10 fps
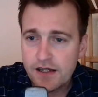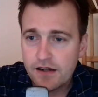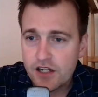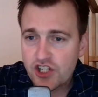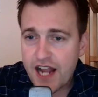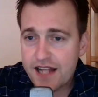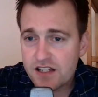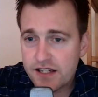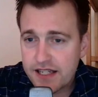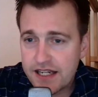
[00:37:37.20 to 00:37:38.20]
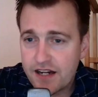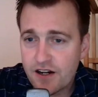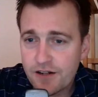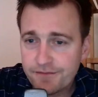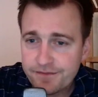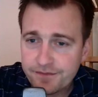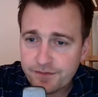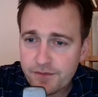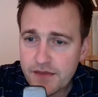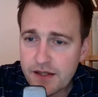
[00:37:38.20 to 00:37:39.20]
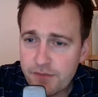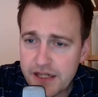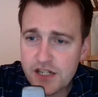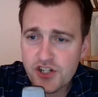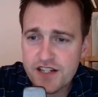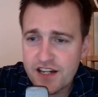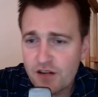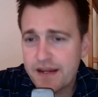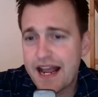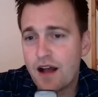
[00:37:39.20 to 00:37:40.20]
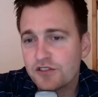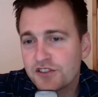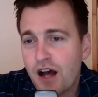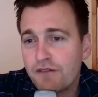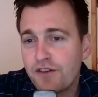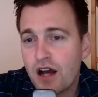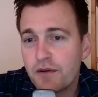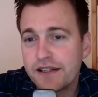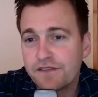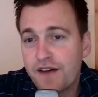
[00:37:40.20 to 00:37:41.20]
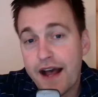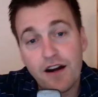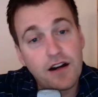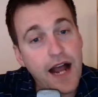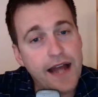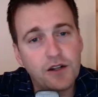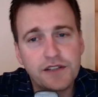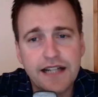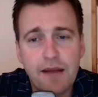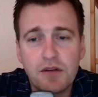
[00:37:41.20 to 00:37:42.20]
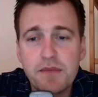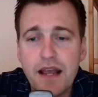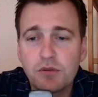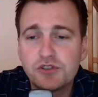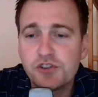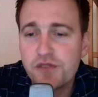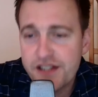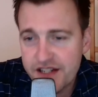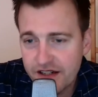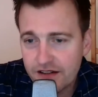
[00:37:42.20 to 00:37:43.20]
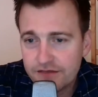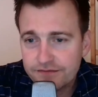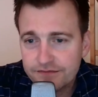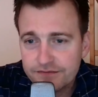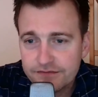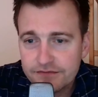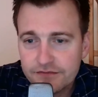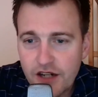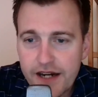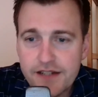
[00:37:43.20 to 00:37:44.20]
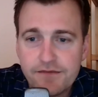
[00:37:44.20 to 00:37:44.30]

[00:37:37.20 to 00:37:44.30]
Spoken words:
chats here. Pete, just hear me out. Stop following the Fire. I don't think I'm going to be able to this year. Right?